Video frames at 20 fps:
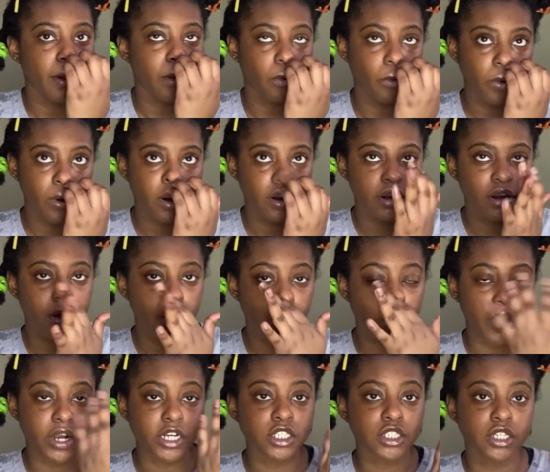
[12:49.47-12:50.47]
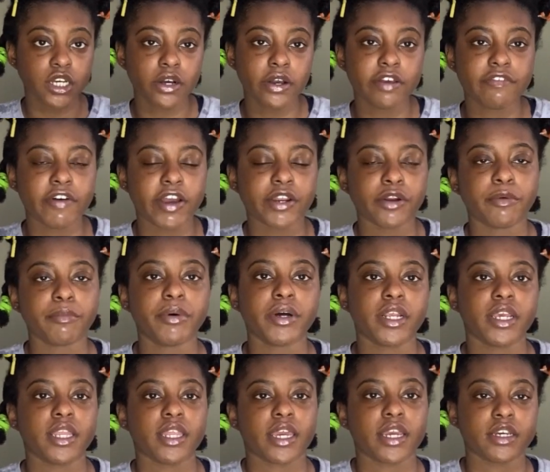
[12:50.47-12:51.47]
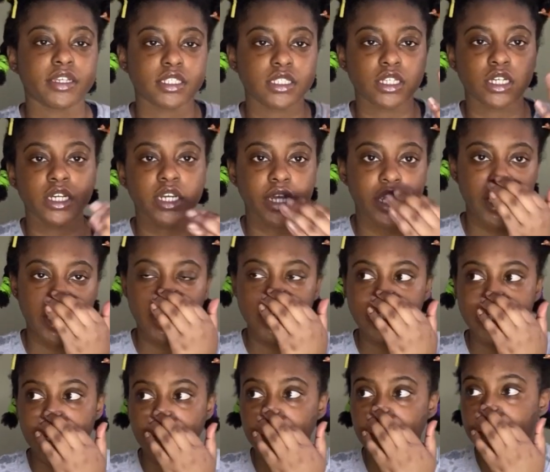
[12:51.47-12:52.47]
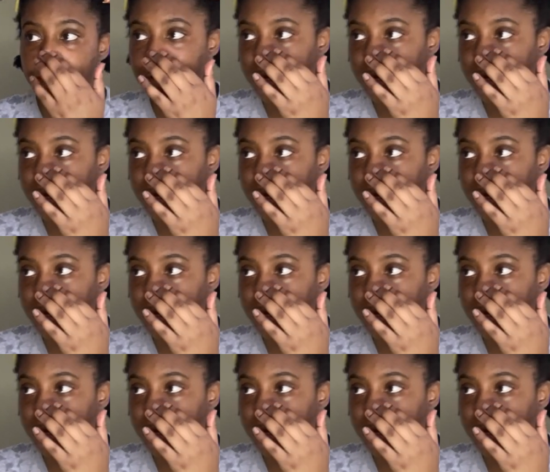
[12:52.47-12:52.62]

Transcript: or a wash and go if I don't put it in like a certain hairstyle.